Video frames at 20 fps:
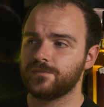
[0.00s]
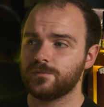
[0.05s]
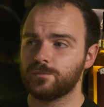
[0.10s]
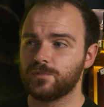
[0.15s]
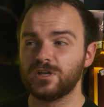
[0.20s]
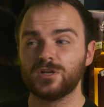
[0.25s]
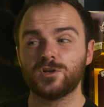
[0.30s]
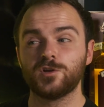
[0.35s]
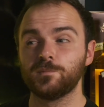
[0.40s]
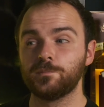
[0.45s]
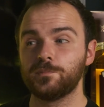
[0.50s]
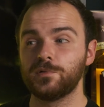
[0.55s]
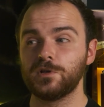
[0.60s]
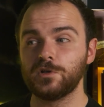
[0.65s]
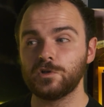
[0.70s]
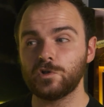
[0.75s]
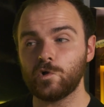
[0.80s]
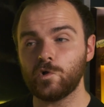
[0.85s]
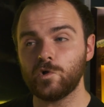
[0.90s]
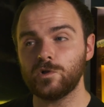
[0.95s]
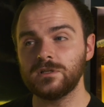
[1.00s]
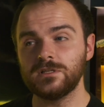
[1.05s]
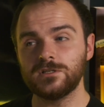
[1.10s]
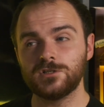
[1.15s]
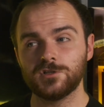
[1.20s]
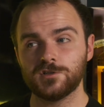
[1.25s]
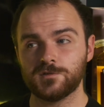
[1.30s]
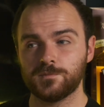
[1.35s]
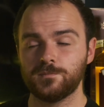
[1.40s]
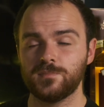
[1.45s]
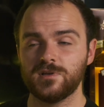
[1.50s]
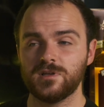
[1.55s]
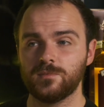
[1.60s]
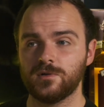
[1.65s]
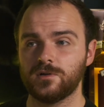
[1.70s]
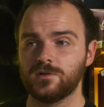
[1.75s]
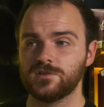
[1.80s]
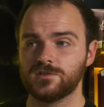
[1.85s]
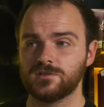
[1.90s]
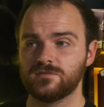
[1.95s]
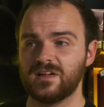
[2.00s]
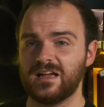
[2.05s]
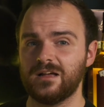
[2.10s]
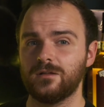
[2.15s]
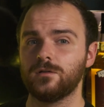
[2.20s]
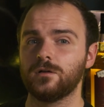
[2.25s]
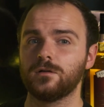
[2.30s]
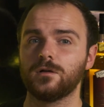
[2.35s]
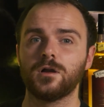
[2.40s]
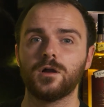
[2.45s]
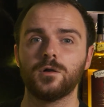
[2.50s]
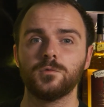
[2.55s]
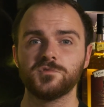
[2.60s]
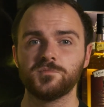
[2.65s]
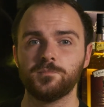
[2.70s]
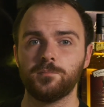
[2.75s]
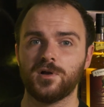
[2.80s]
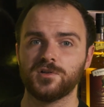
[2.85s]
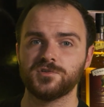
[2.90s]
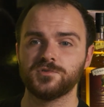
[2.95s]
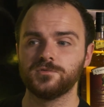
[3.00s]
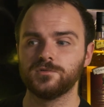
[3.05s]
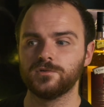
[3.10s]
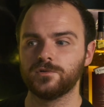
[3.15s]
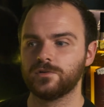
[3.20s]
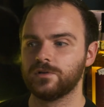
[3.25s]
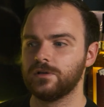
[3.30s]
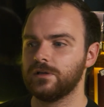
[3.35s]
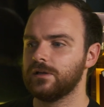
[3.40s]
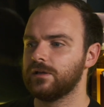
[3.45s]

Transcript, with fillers: But it could purely just be because of how long ago it was bottled.